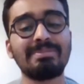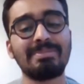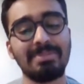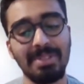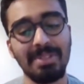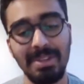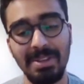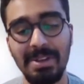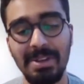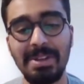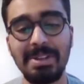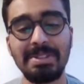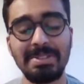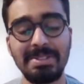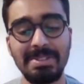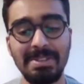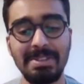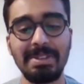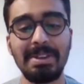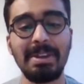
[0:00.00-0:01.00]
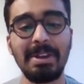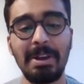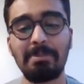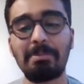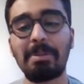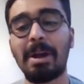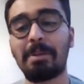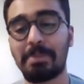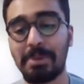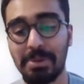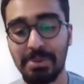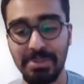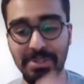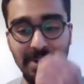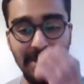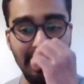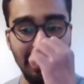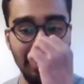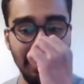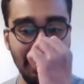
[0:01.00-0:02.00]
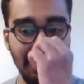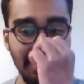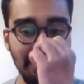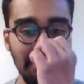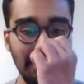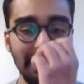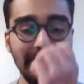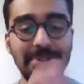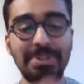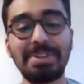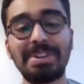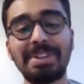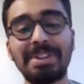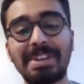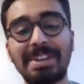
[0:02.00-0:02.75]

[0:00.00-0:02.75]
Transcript: Kumar. Yeah, it's uh, I'm happy to share uh, my journey.